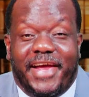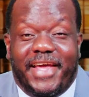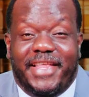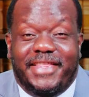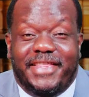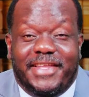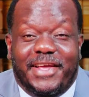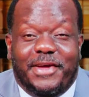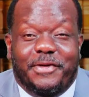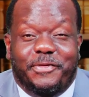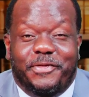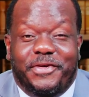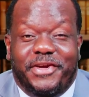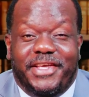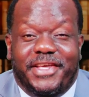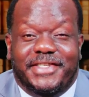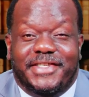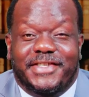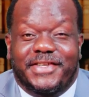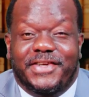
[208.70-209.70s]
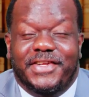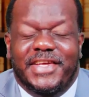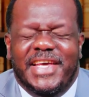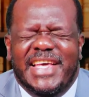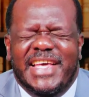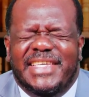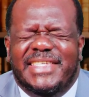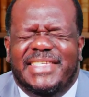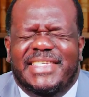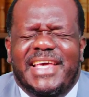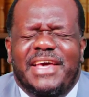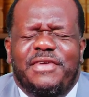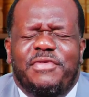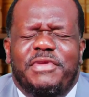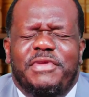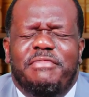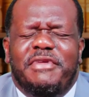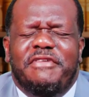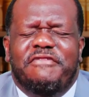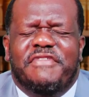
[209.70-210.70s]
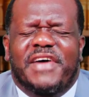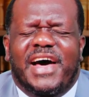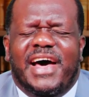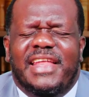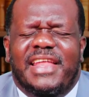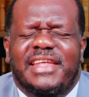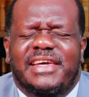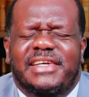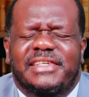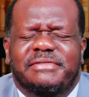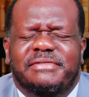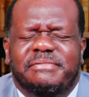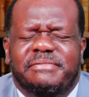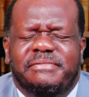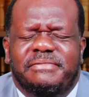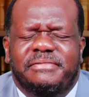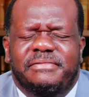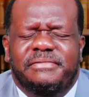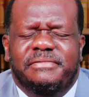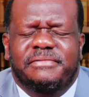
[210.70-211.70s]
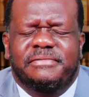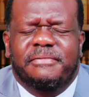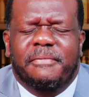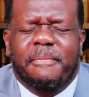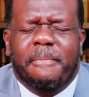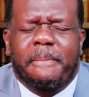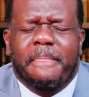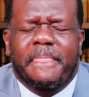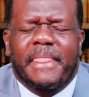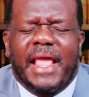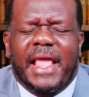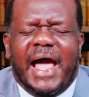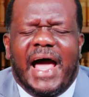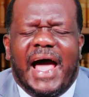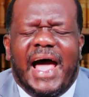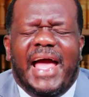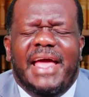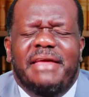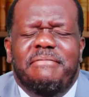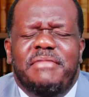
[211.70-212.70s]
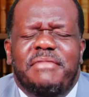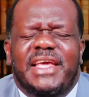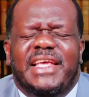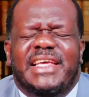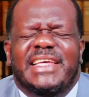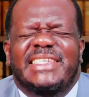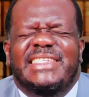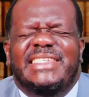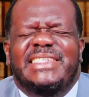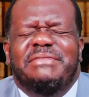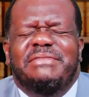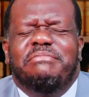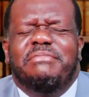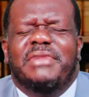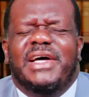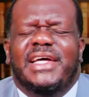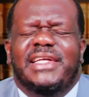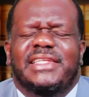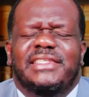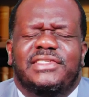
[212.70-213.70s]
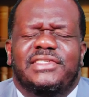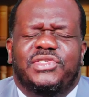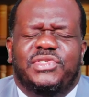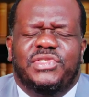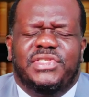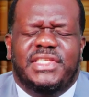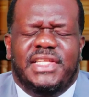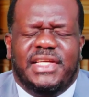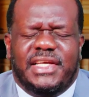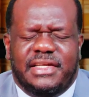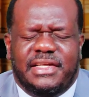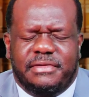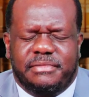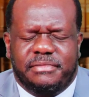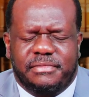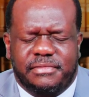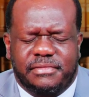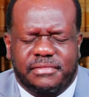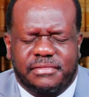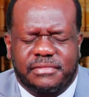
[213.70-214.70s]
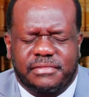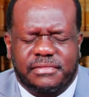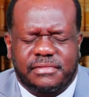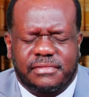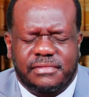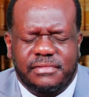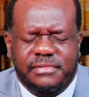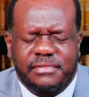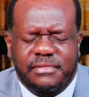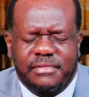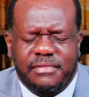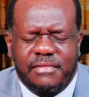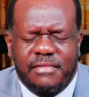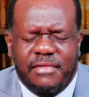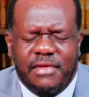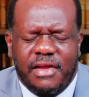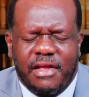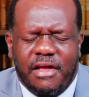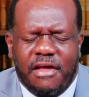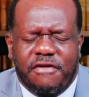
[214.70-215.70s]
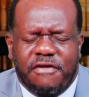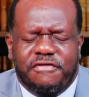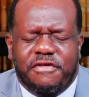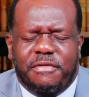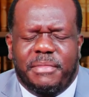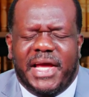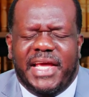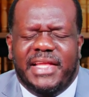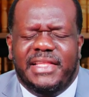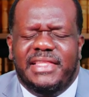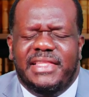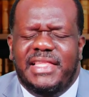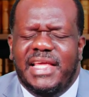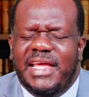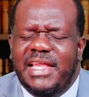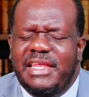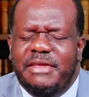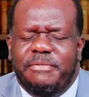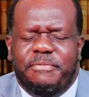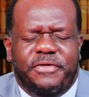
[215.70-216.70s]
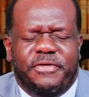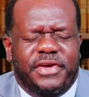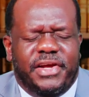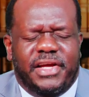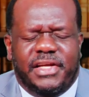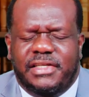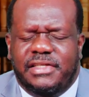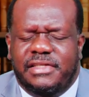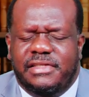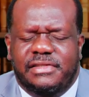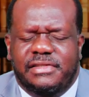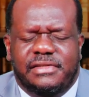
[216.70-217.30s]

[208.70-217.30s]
right now? Praise God. Say with me, Father, I make a demand today for my daily bread.